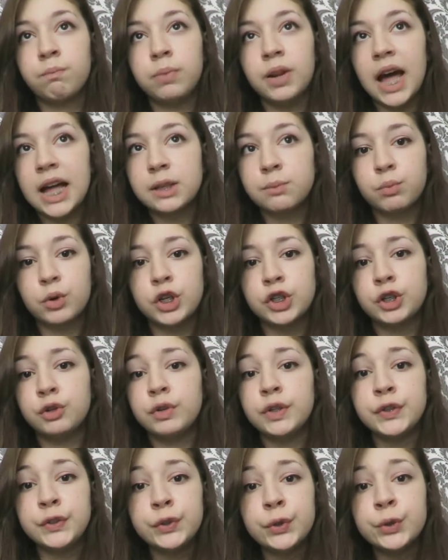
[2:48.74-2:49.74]
blood
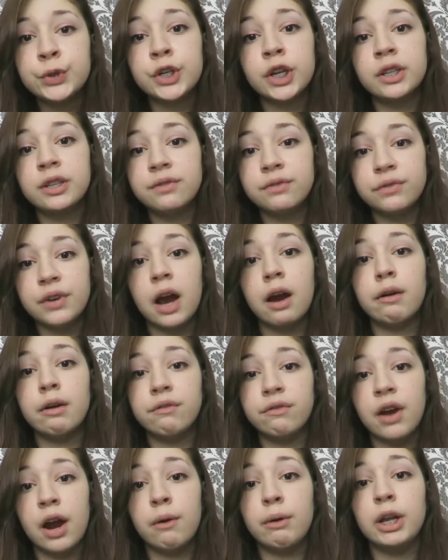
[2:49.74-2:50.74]
pressure is usually
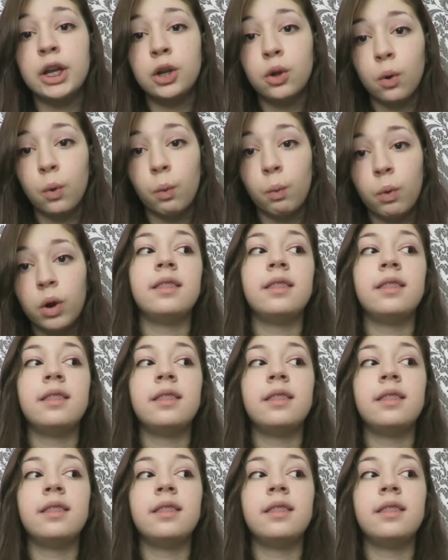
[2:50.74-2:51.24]
very low.